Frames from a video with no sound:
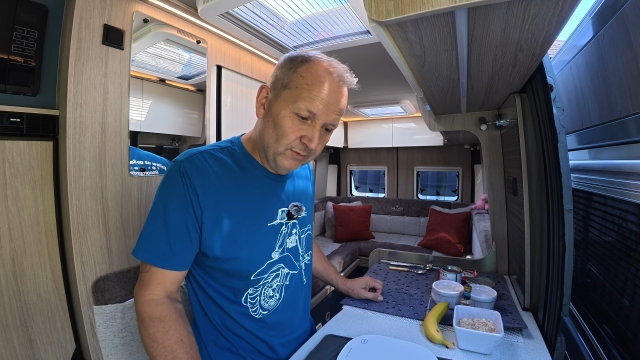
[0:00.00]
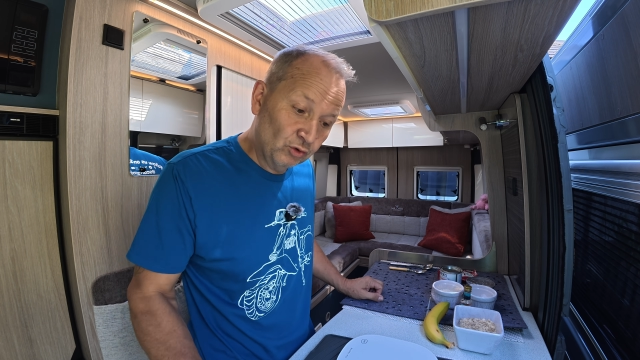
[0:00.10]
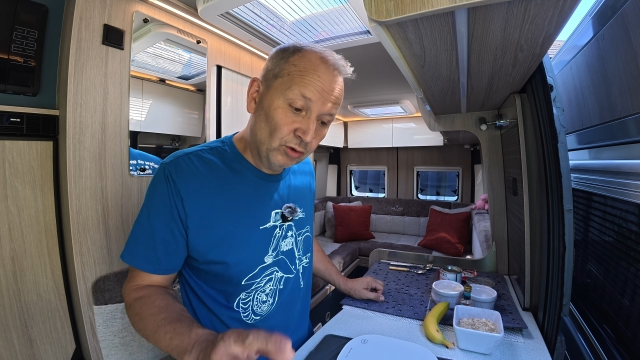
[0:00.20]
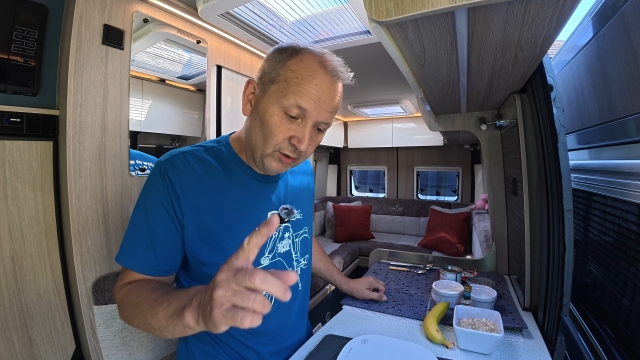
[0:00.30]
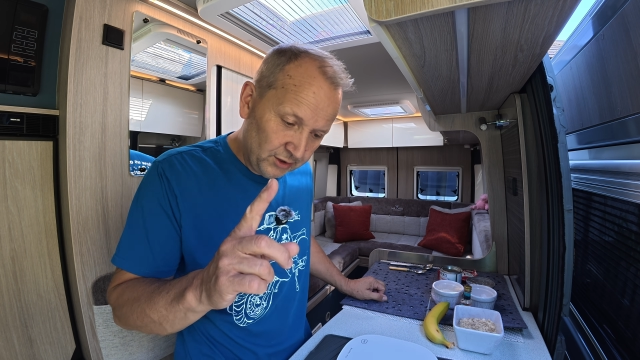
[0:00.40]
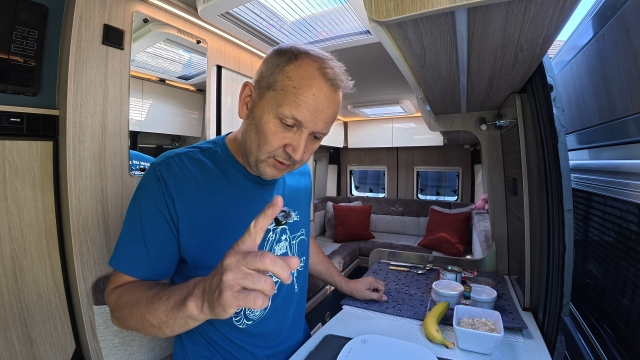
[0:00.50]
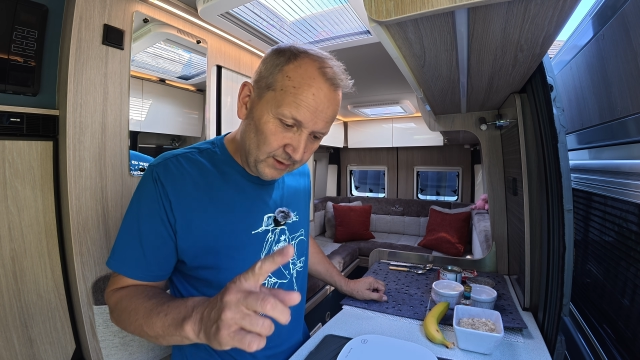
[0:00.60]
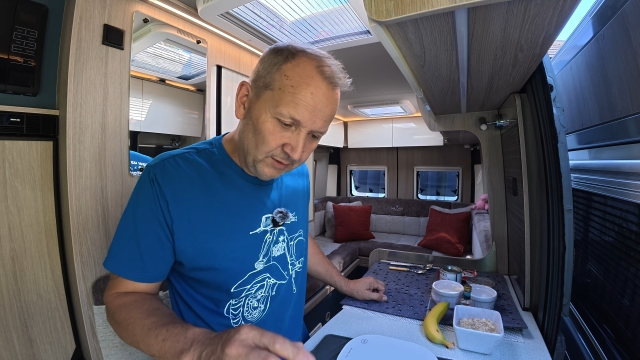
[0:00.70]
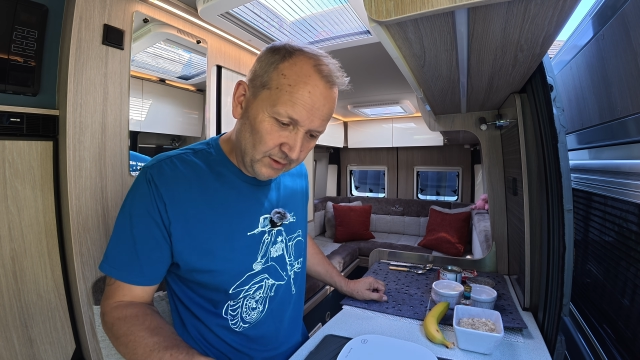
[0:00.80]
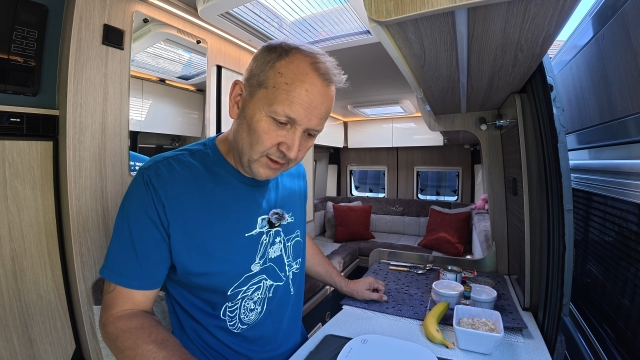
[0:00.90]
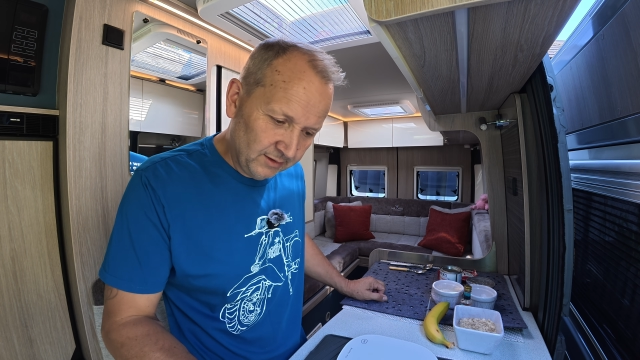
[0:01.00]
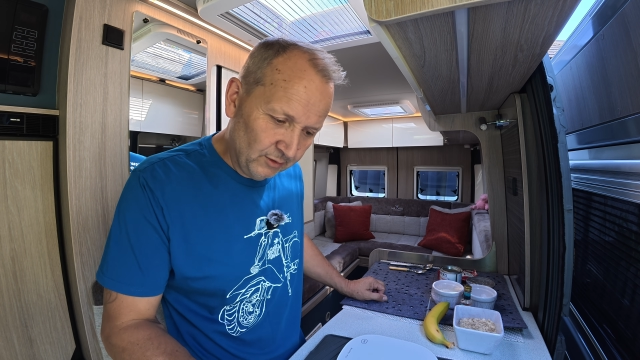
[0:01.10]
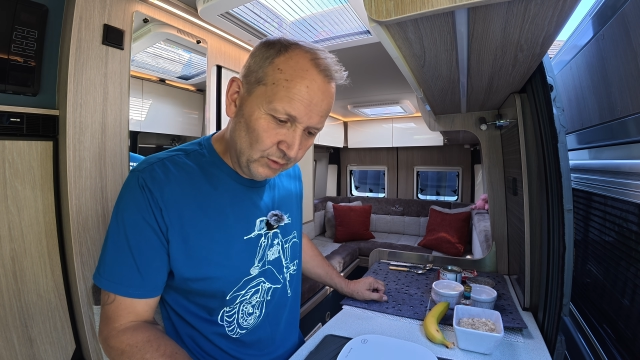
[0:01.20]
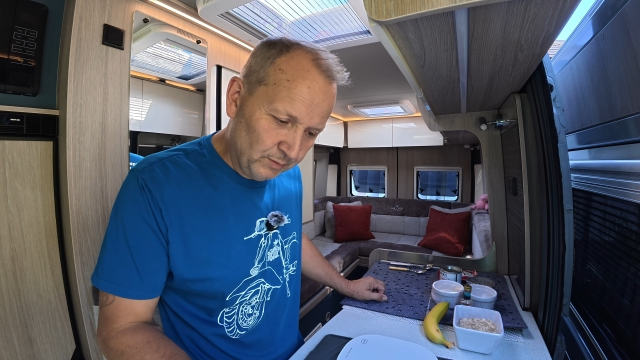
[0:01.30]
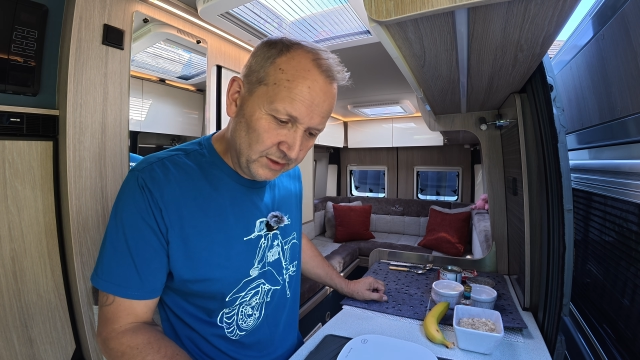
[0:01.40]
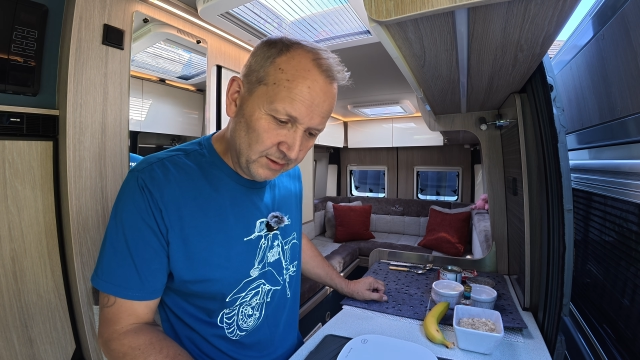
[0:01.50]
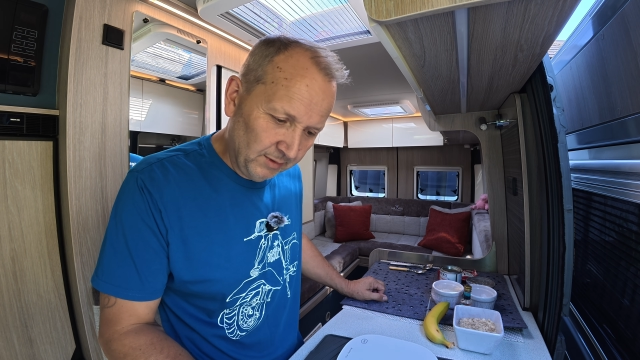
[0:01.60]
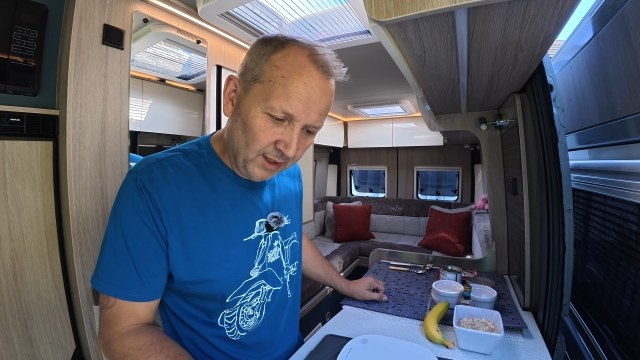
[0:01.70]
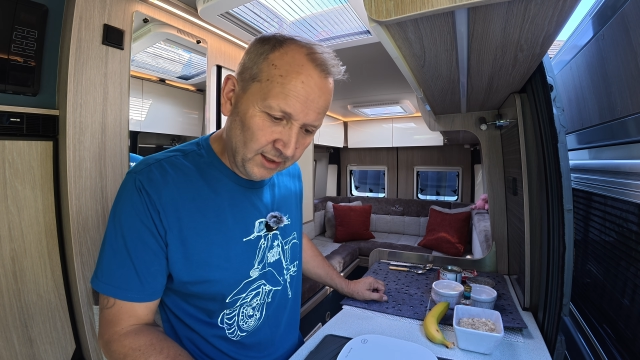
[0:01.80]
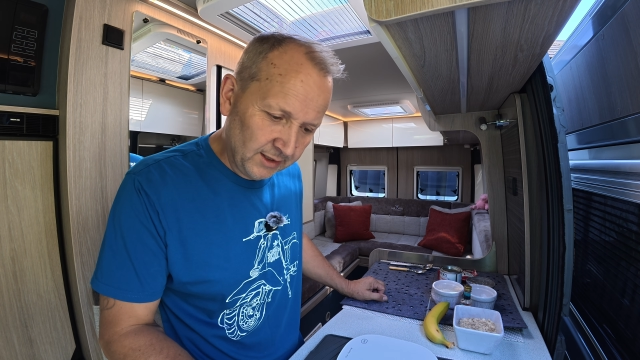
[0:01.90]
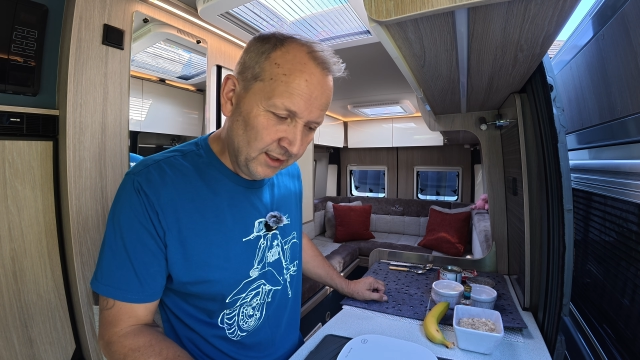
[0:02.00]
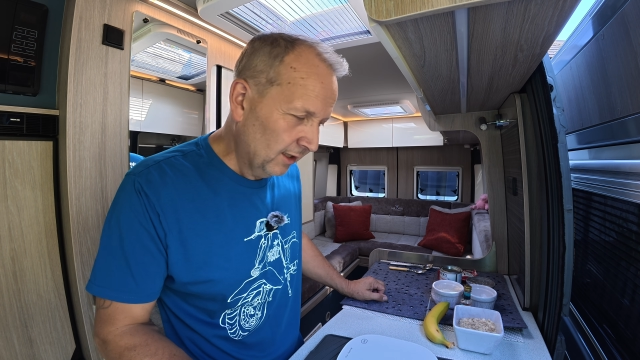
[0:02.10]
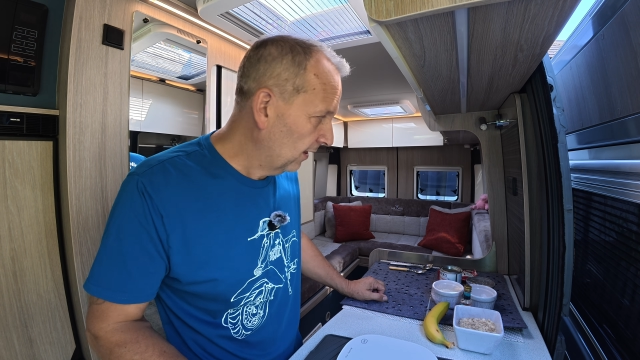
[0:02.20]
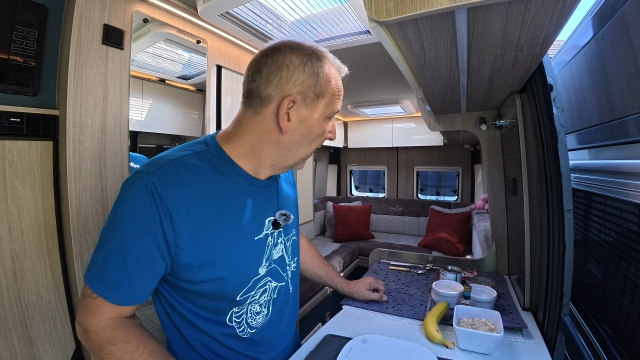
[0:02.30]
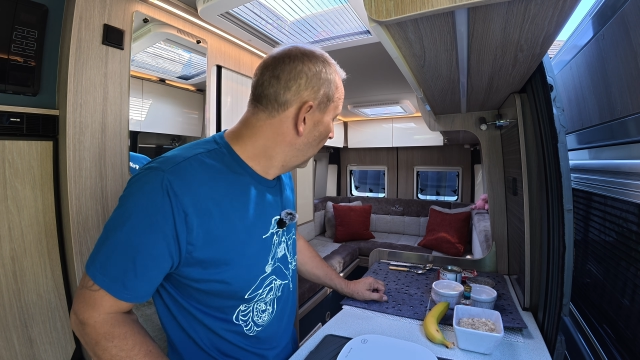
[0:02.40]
I'll try to anyway. There will be some cutting in it.